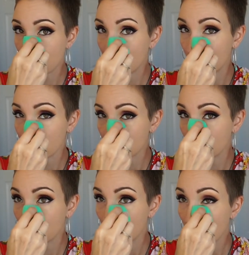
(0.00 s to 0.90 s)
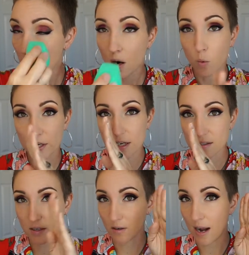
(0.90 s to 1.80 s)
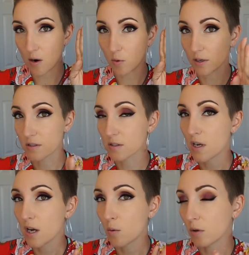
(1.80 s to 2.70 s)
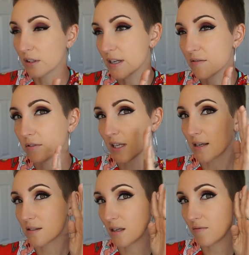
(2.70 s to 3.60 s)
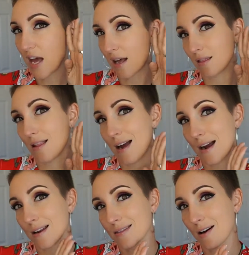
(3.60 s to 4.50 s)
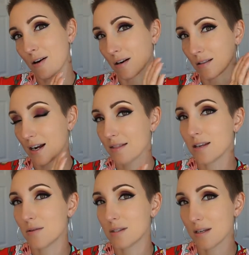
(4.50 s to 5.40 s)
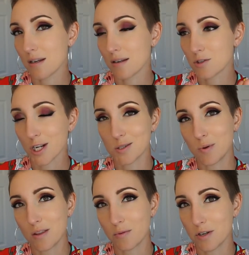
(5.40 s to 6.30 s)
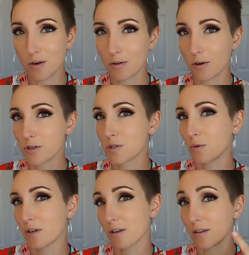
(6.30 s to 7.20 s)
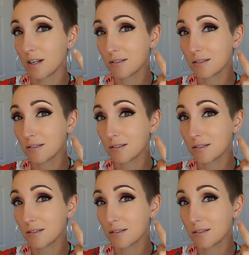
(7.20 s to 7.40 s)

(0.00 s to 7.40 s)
and also working center outwards will leave less of that line, that hard line that you see chicks with when you go to the grocery store and you're like,